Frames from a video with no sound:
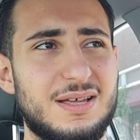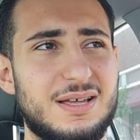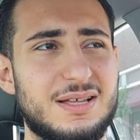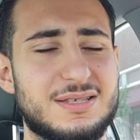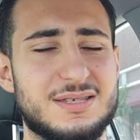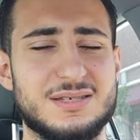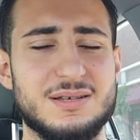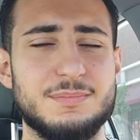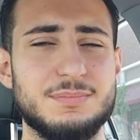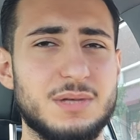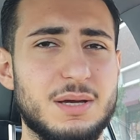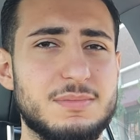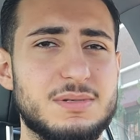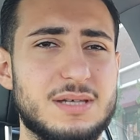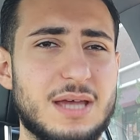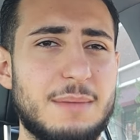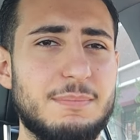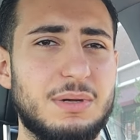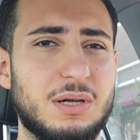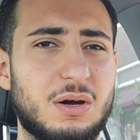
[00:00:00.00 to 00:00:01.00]
it
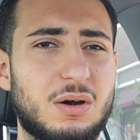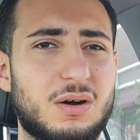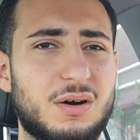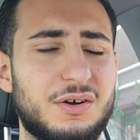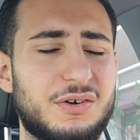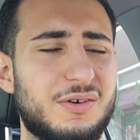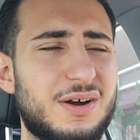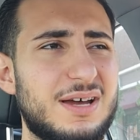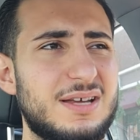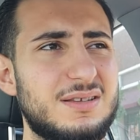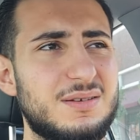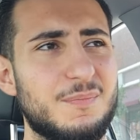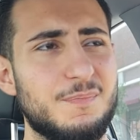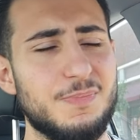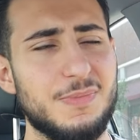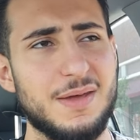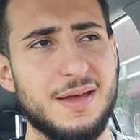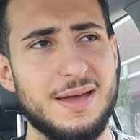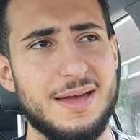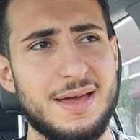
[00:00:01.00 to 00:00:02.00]
sometimes can be hard, right?
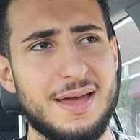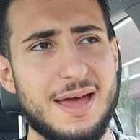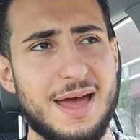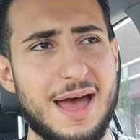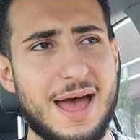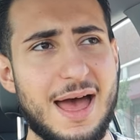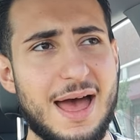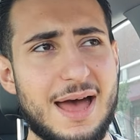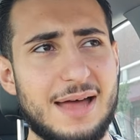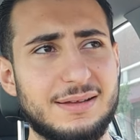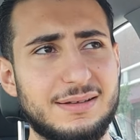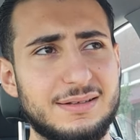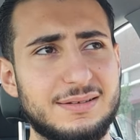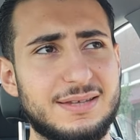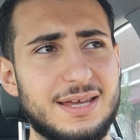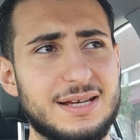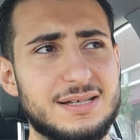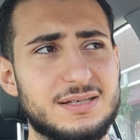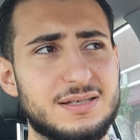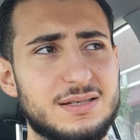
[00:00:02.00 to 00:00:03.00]
And it
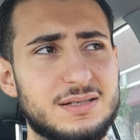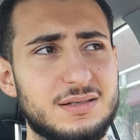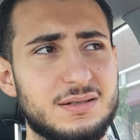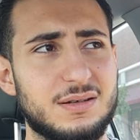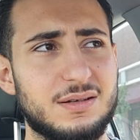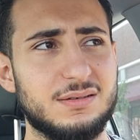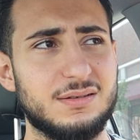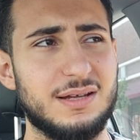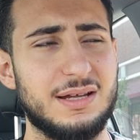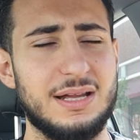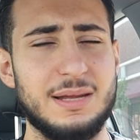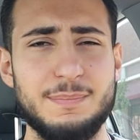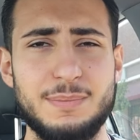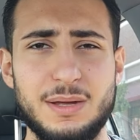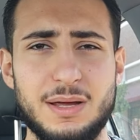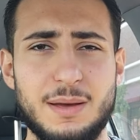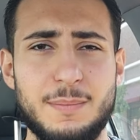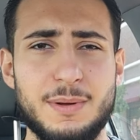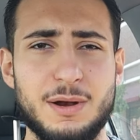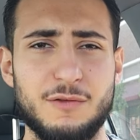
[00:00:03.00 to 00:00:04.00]
takes a, little,
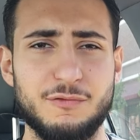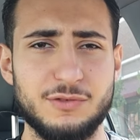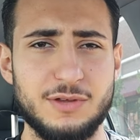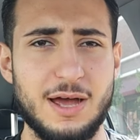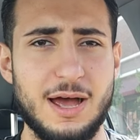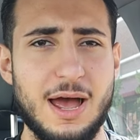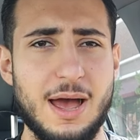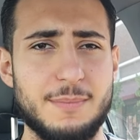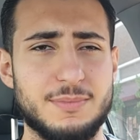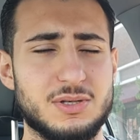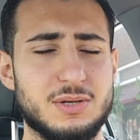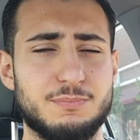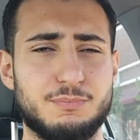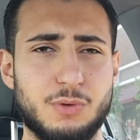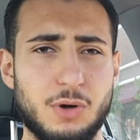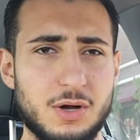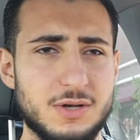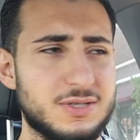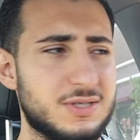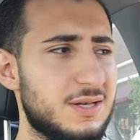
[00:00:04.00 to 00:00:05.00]
a bit of time, some
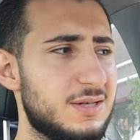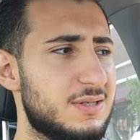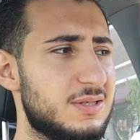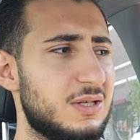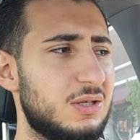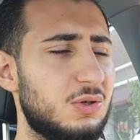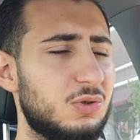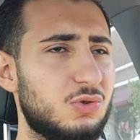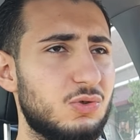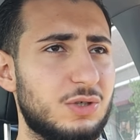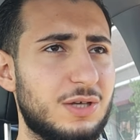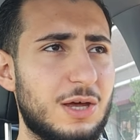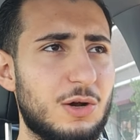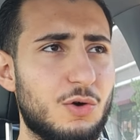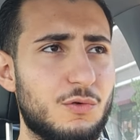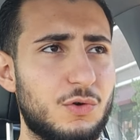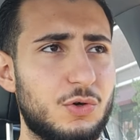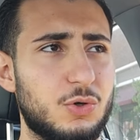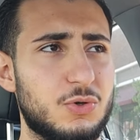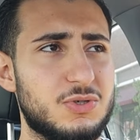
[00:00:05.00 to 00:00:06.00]
process, you know, to
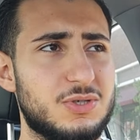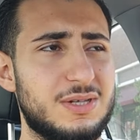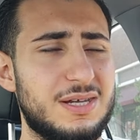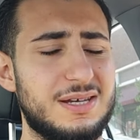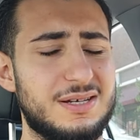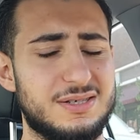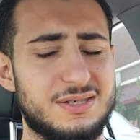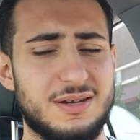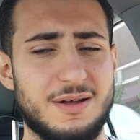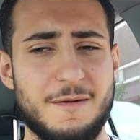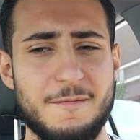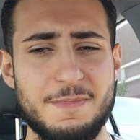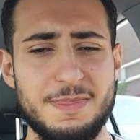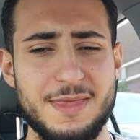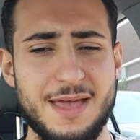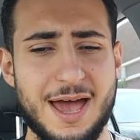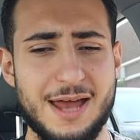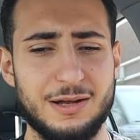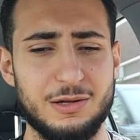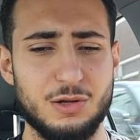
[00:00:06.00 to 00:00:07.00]
get over those things.
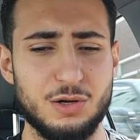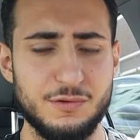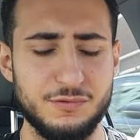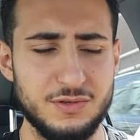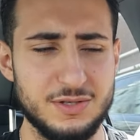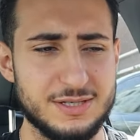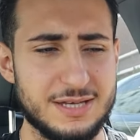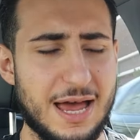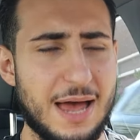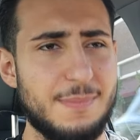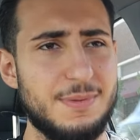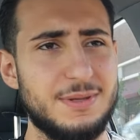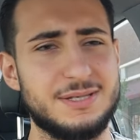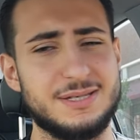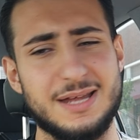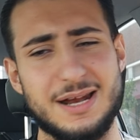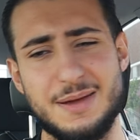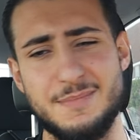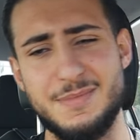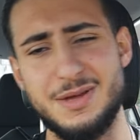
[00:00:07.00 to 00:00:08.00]
And a lot of these
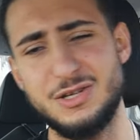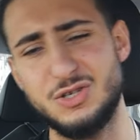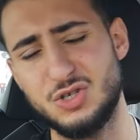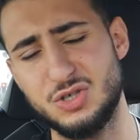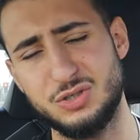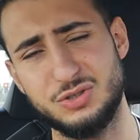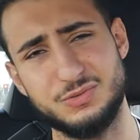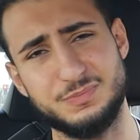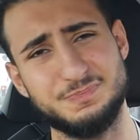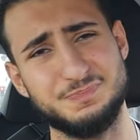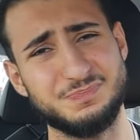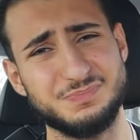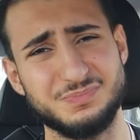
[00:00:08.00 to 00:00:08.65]
habits that I mentioned,